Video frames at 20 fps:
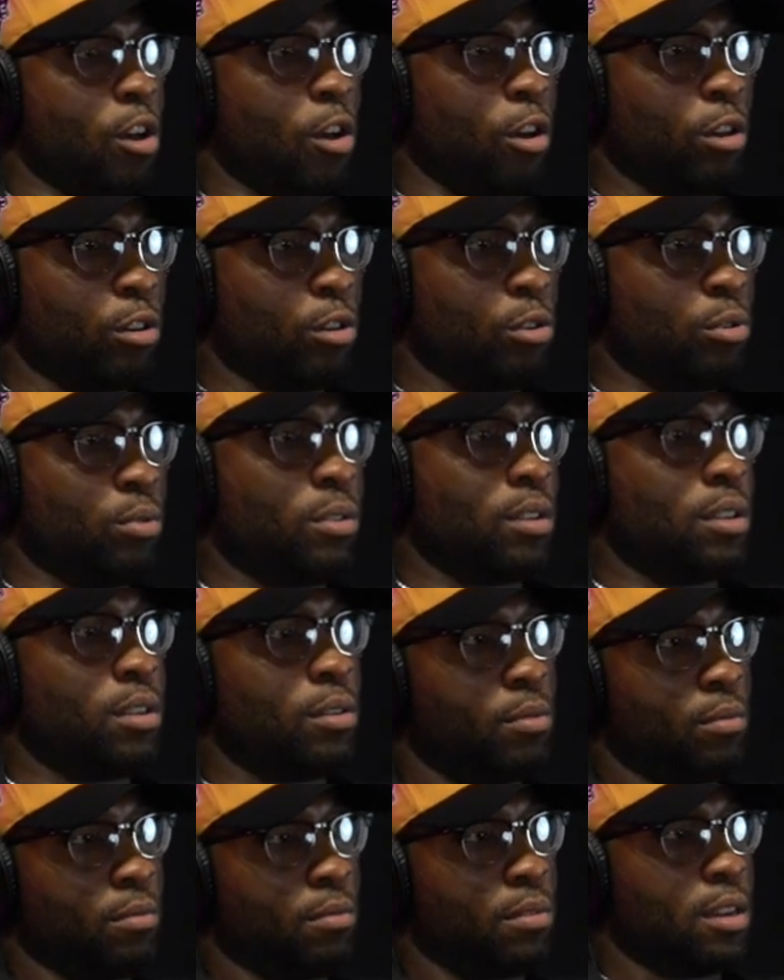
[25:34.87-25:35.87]
Arnold.
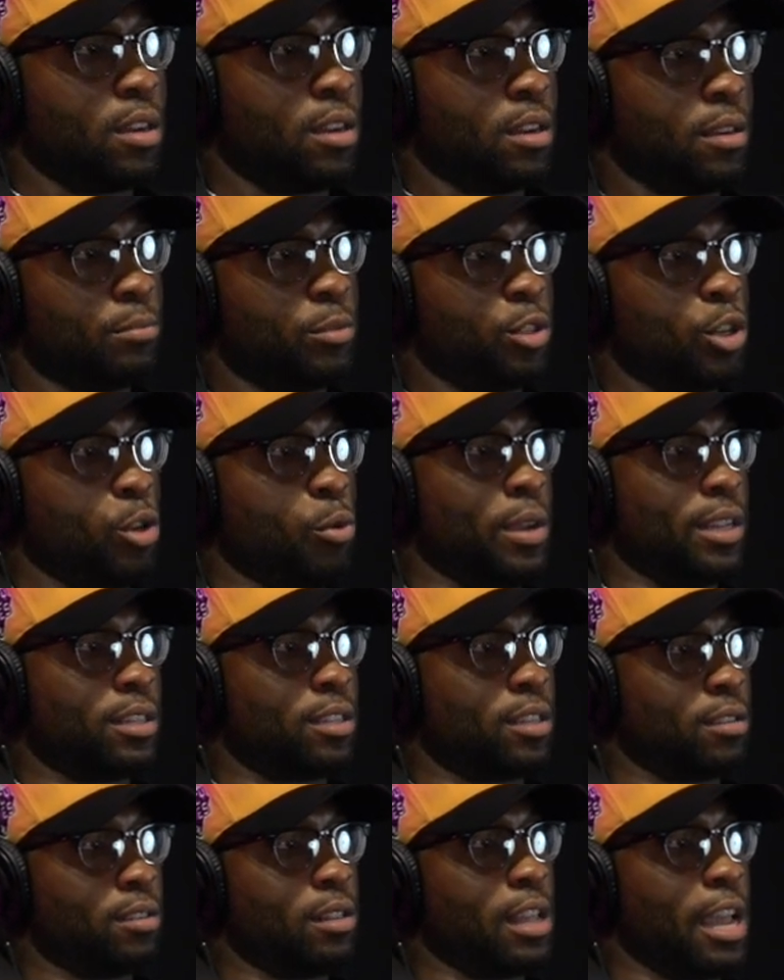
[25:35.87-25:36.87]
Um, two
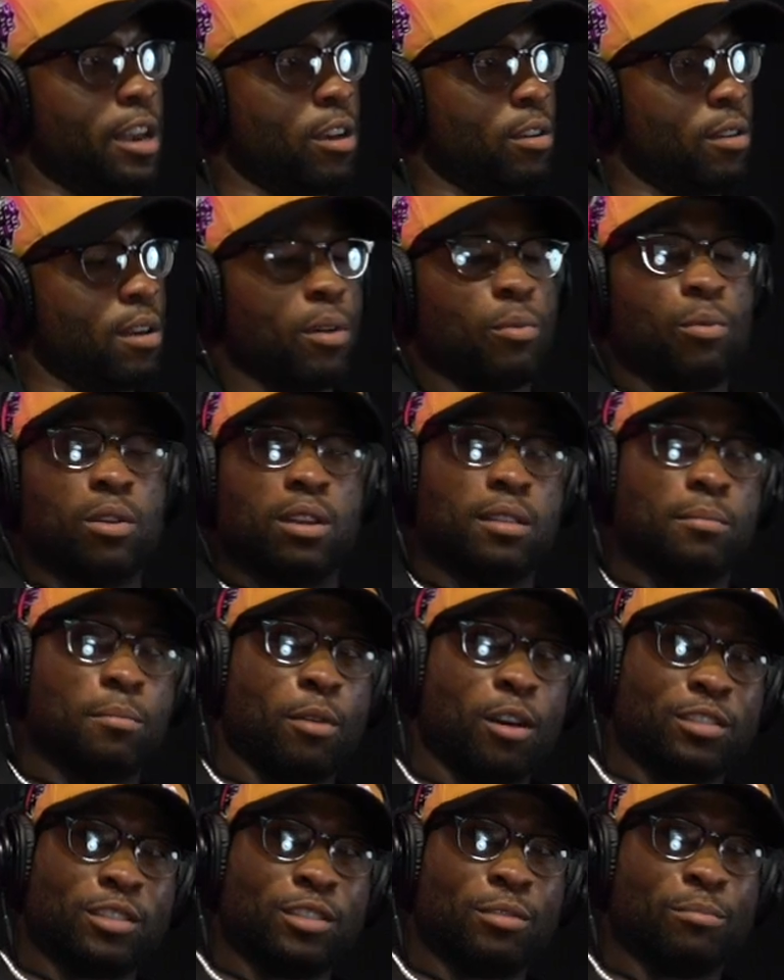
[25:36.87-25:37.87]
weeks later, I won the
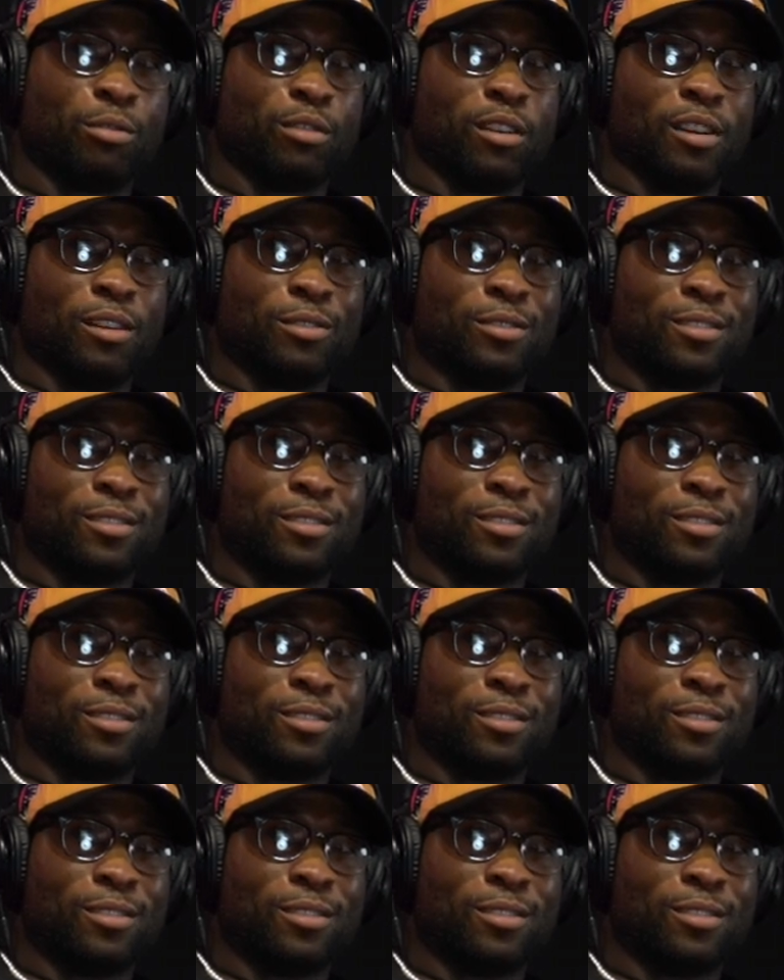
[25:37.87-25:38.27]
Boston Pro.